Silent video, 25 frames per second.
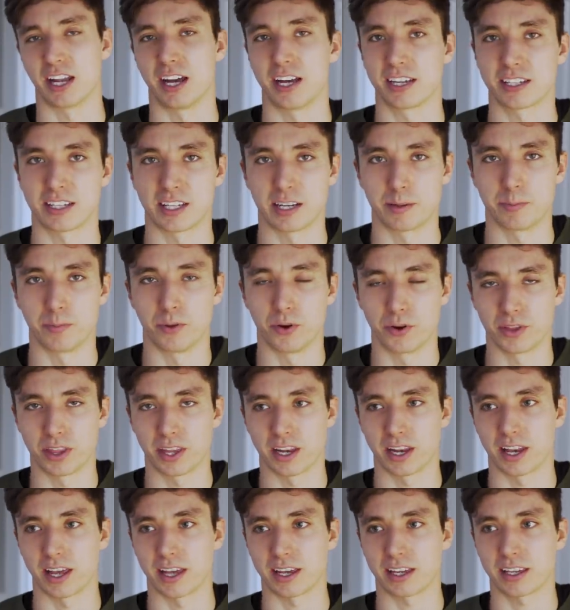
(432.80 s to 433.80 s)
lasted more
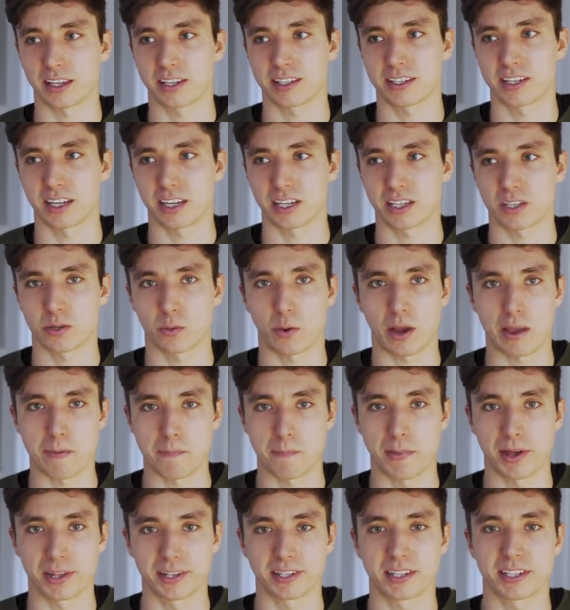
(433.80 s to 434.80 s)
than like 6 to 8
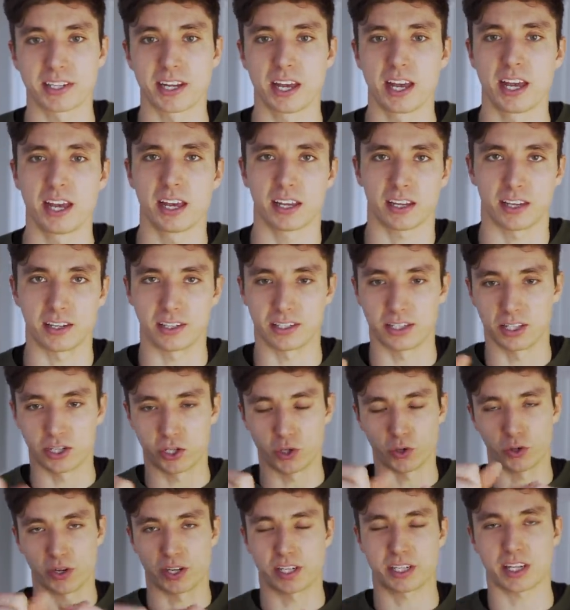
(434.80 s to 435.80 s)
months, because the
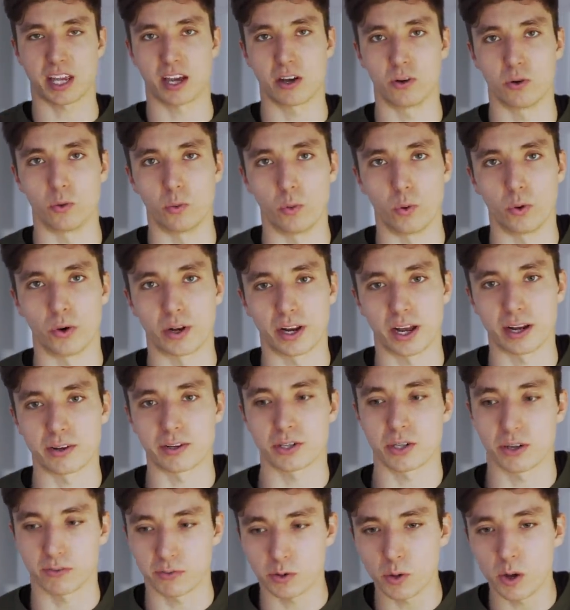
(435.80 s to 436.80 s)
joints get all worn
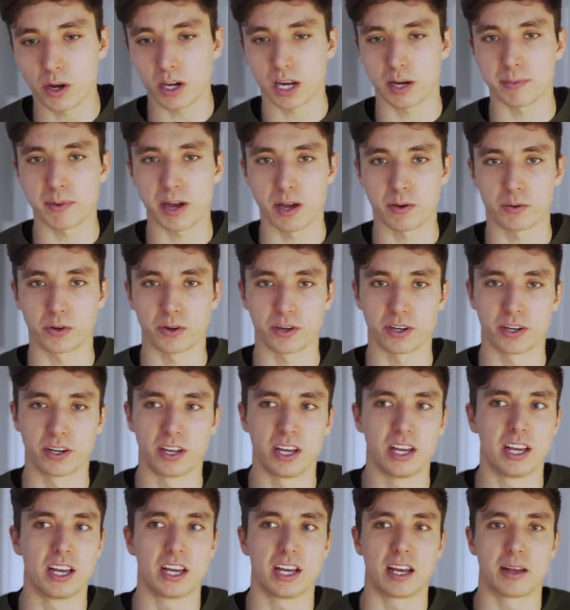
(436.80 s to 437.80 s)
out. So if you are gonna buy one,
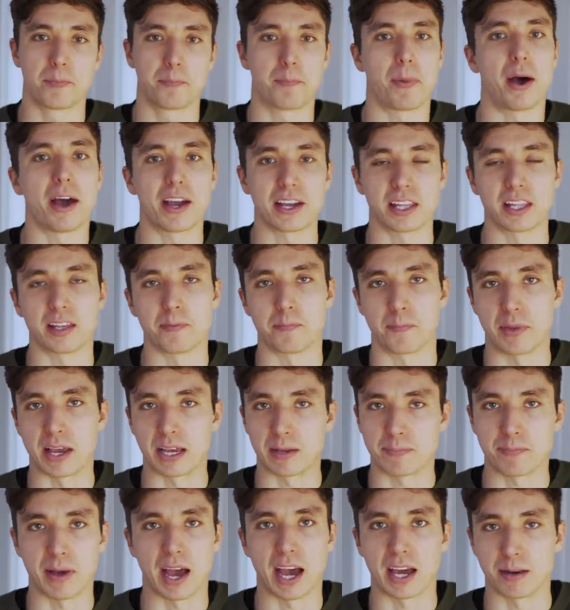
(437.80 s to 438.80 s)
buy the
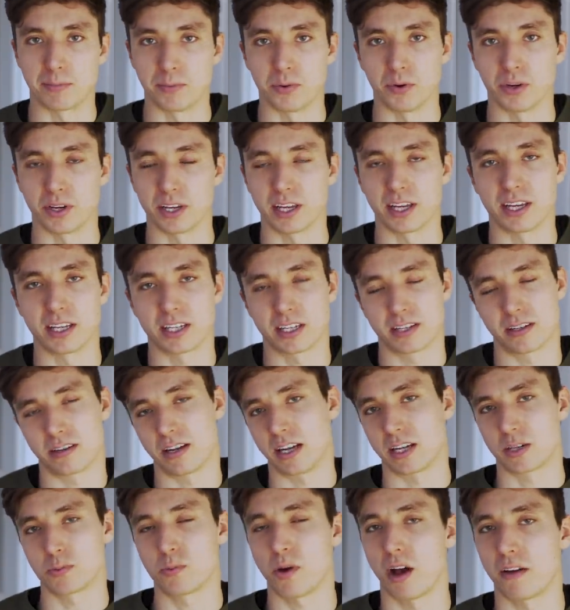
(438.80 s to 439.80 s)
big bad boy.
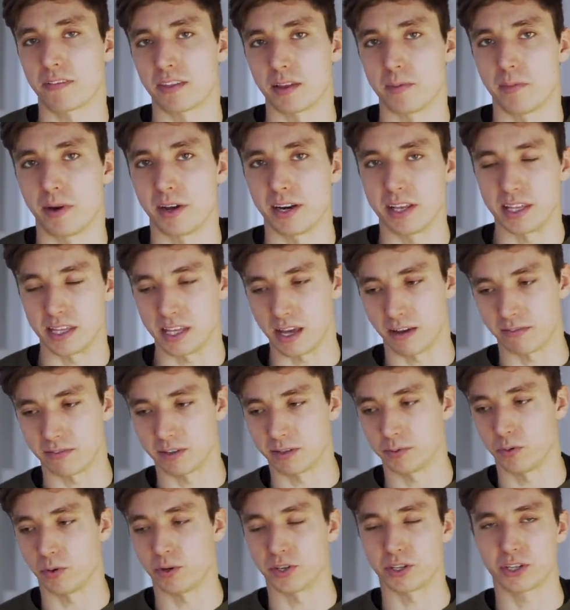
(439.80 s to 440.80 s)
It's worth the money. The
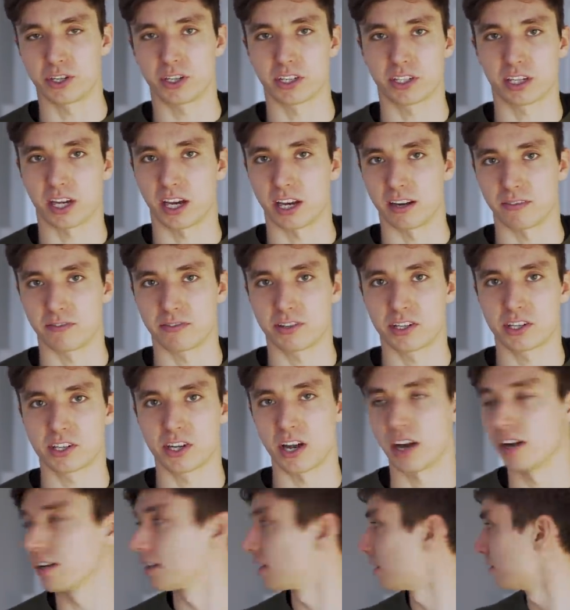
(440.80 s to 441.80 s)
other ones just kind of
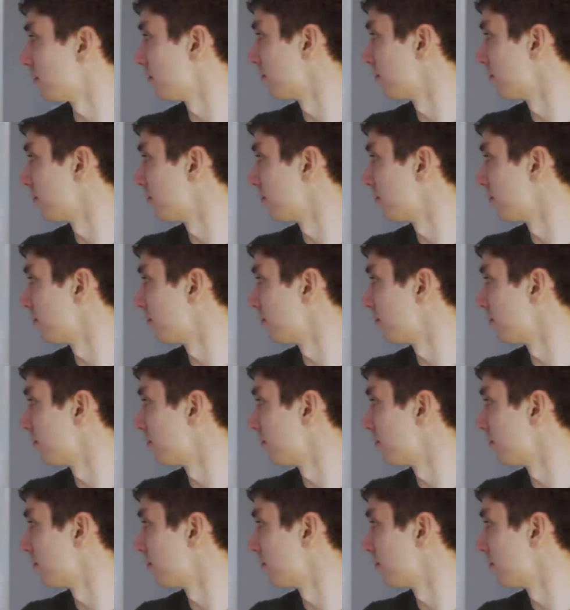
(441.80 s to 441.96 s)
suck.